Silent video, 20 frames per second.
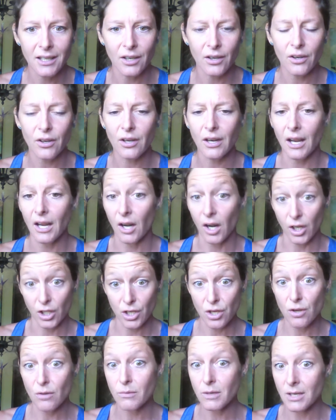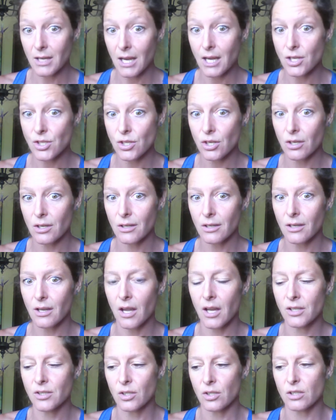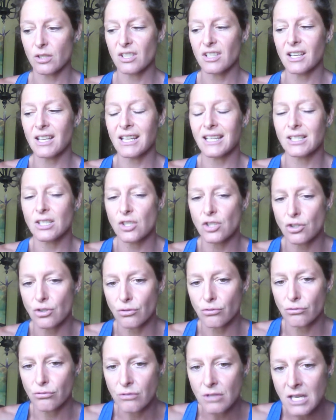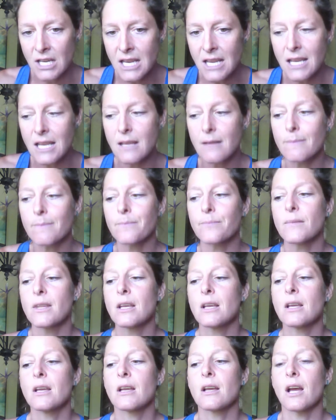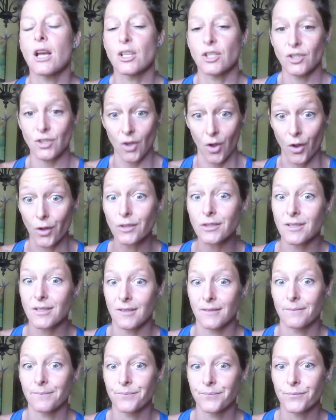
here and our human nature under extreme assault,